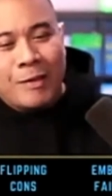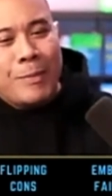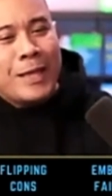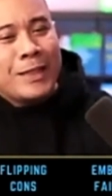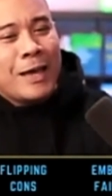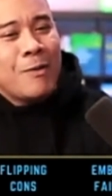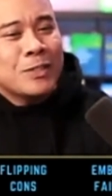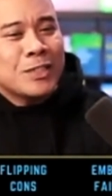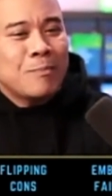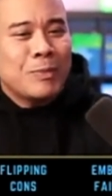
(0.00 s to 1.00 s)
man, that
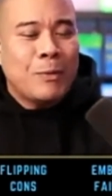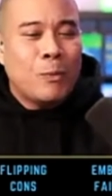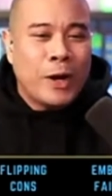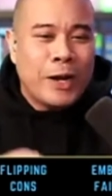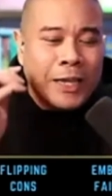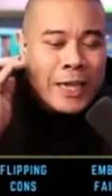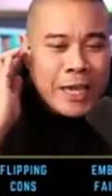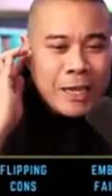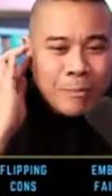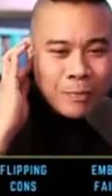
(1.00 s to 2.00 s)
was something where it
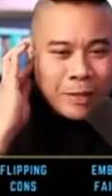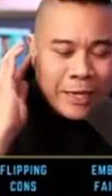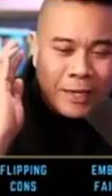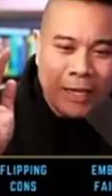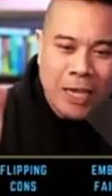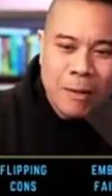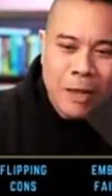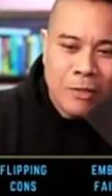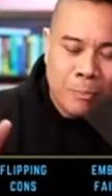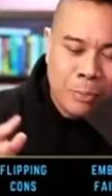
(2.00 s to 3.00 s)
came
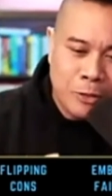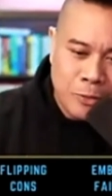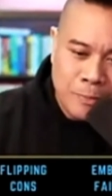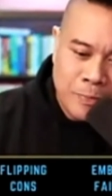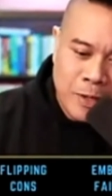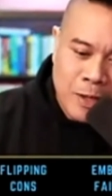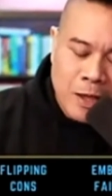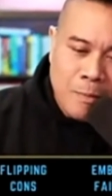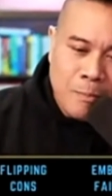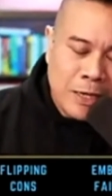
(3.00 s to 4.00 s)
out of the blue,
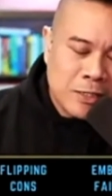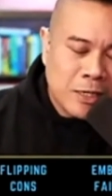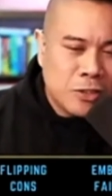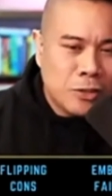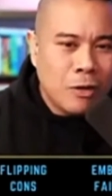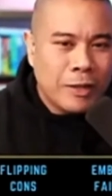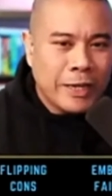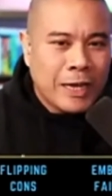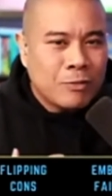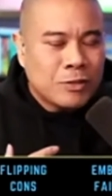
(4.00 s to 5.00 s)
because as you know,
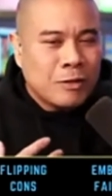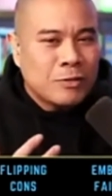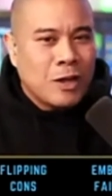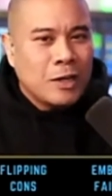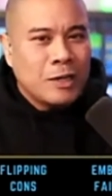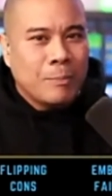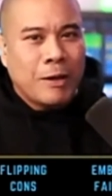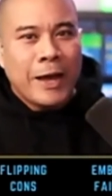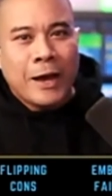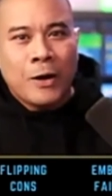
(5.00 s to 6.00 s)
like I was talking
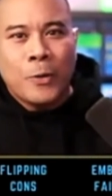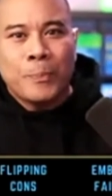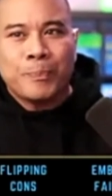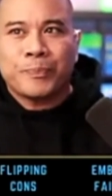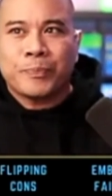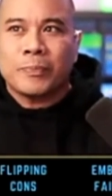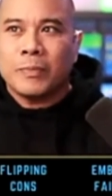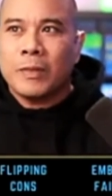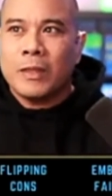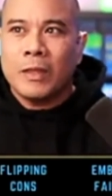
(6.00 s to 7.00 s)
about how
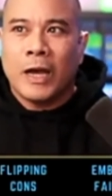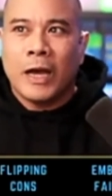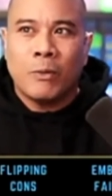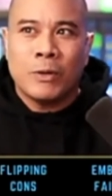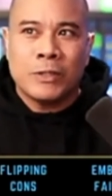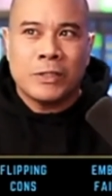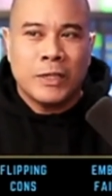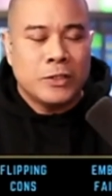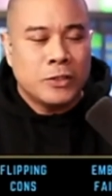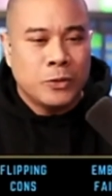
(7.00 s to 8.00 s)
I was
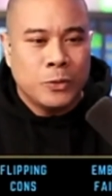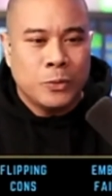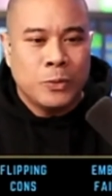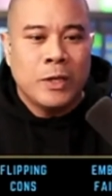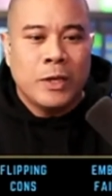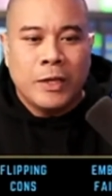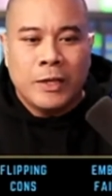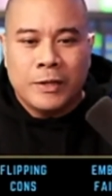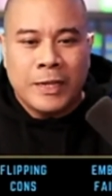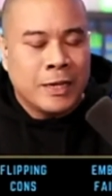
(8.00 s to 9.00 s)
into
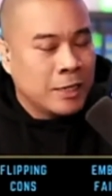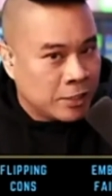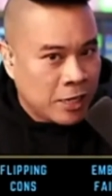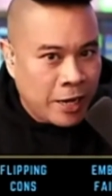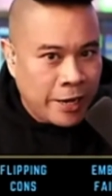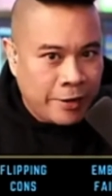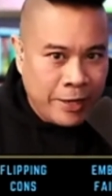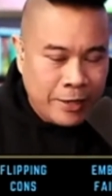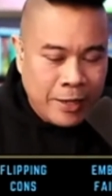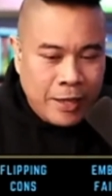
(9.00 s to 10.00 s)
the design,
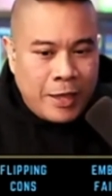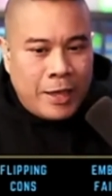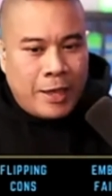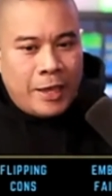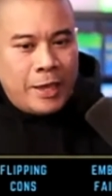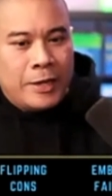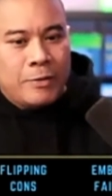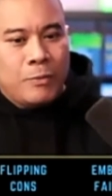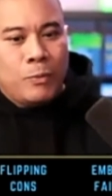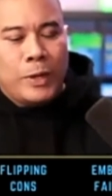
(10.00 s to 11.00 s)
right?
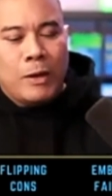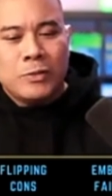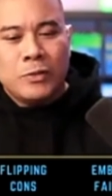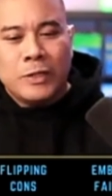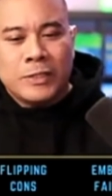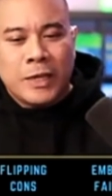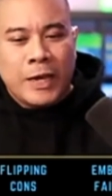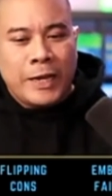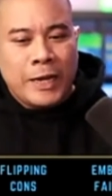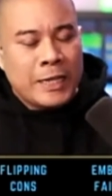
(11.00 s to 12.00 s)
And when I was doing
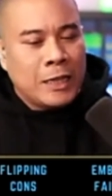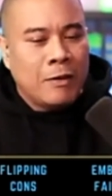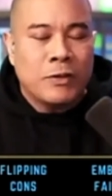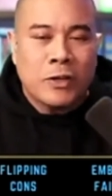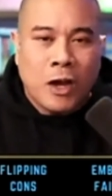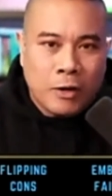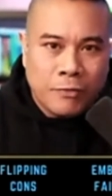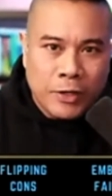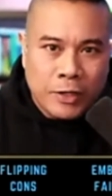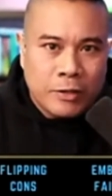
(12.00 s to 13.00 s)
design, I loved
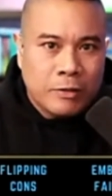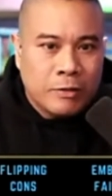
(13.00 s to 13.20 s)
photography,